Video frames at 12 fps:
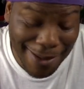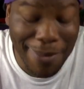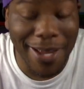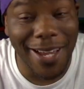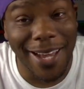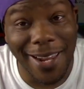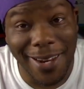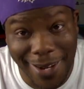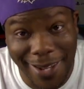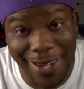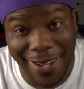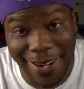that man got
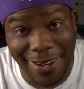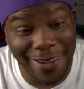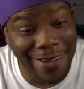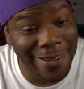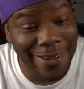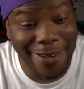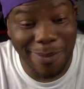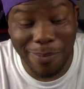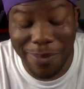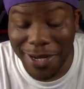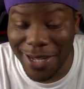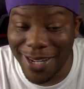lit.
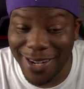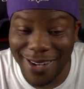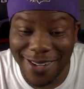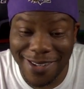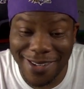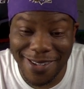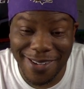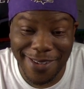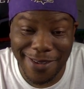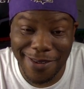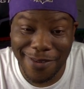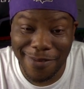But
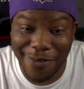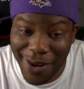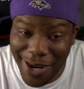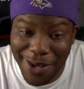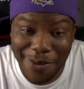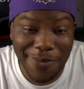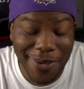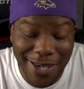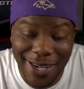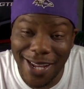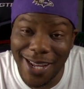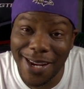right
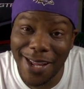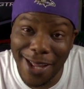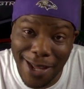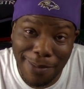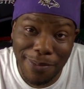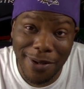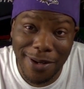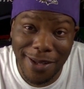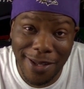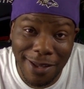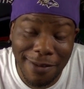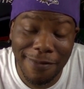when that happened
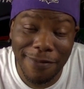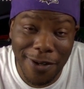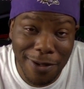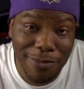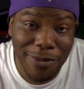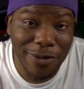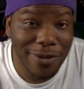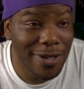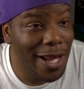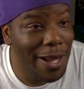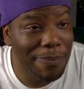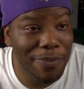and he fumbled,
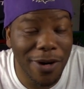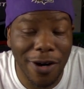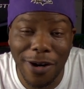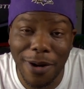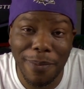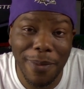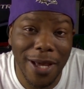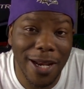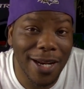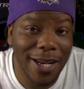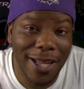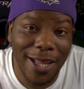they
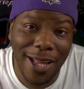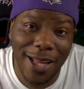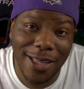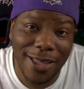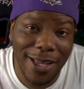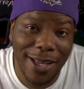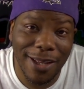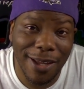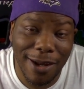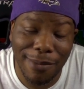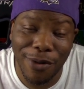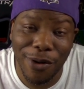automatically had that
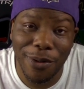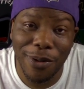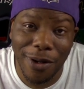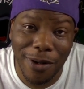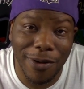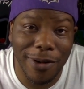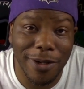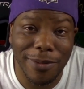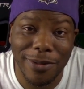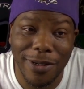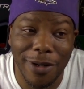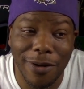camera on Harb.
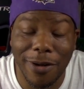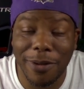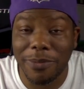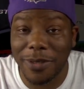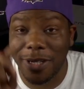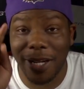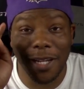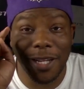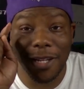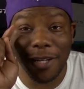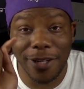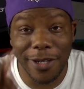And Harb was like,
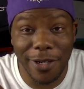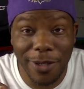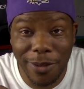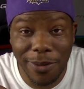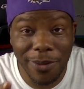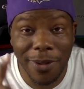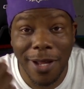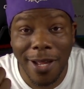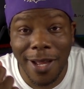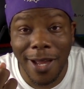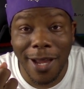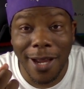"You
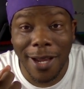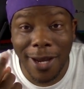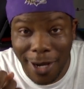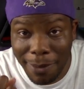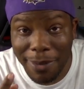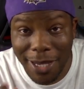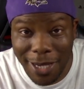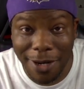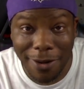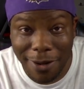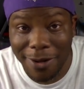come here,"